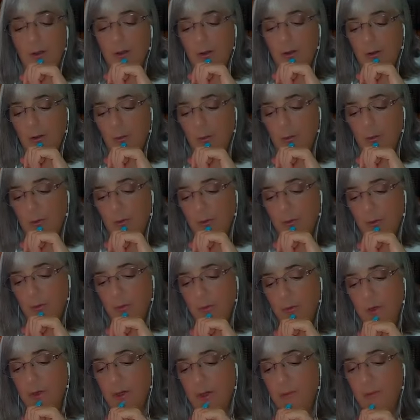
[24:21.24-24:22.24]
Number
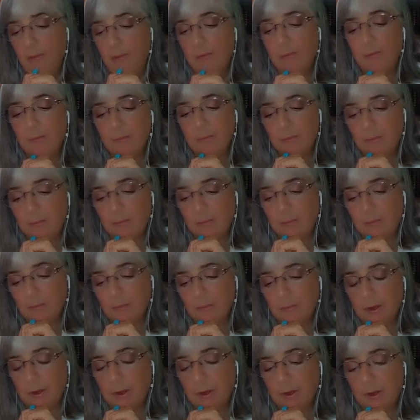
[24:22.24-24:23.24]
3,
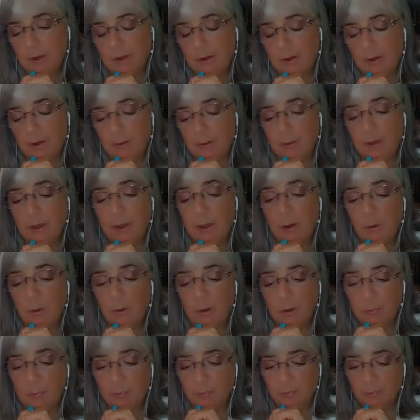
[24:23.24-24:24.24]
and this is the final
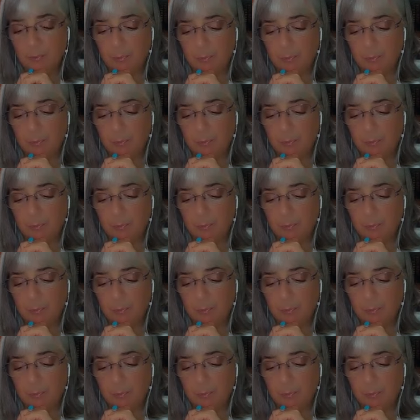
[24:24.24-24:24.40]
one.